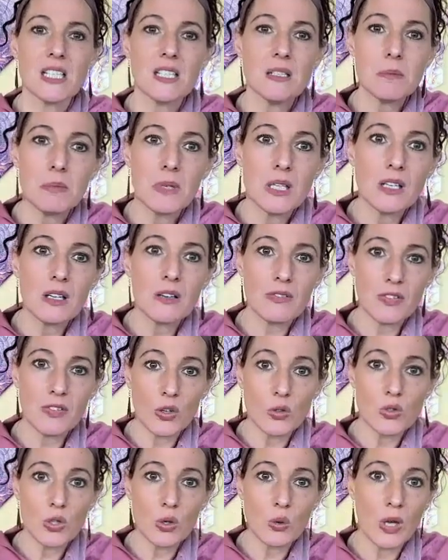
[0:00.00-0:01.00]
didn't mean it
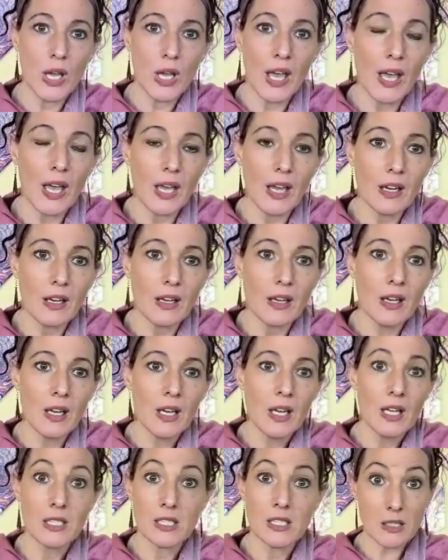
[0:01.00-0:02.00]
felt okay.
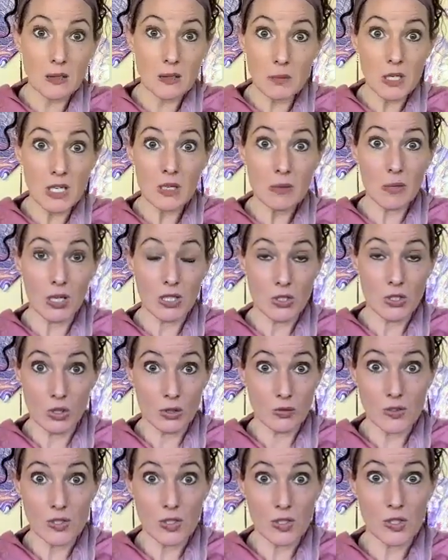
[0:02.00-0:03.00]
It didn't mean my
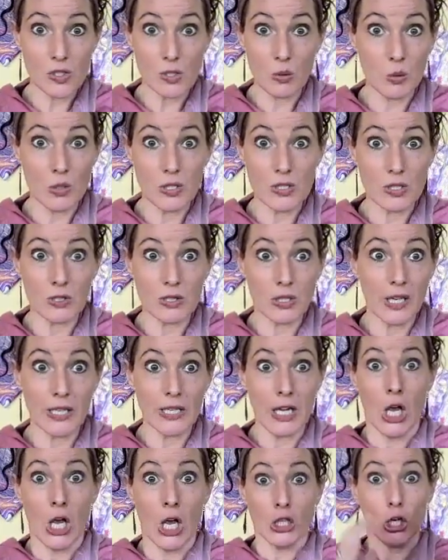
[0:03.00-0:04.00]
nervous system wasn't like,
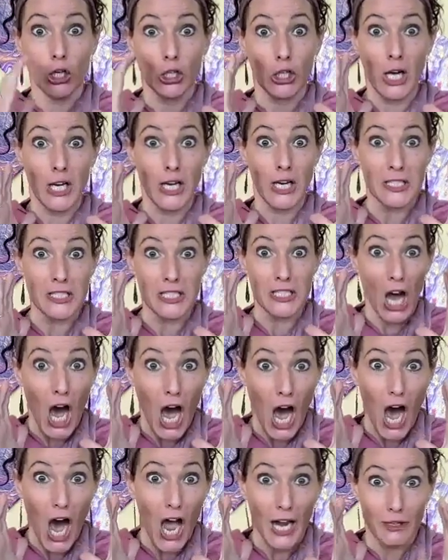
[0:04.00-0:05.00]
you're gonna
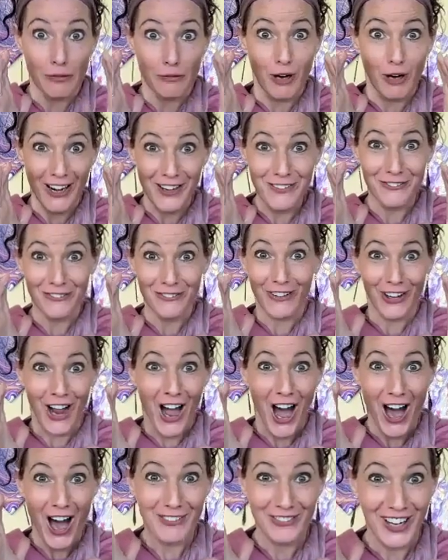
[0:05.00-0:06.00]
die, run for
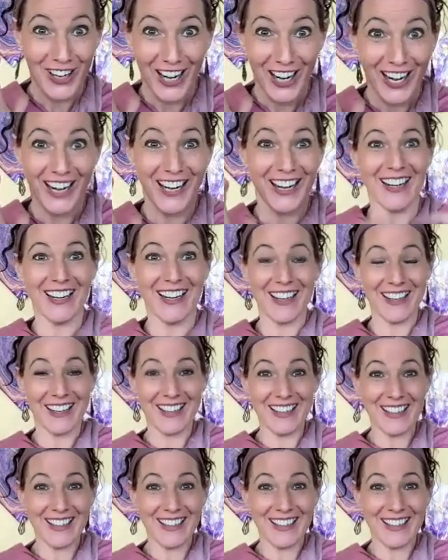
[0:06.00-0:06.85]
cover.